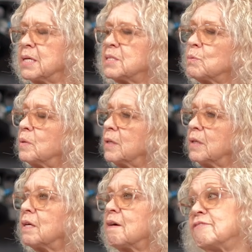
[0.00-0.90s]
and it's
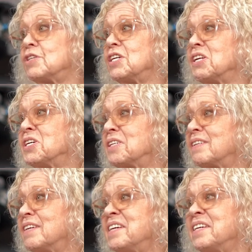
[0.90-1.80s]
really not very
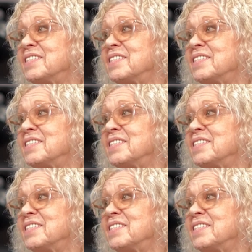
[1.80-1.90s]
long.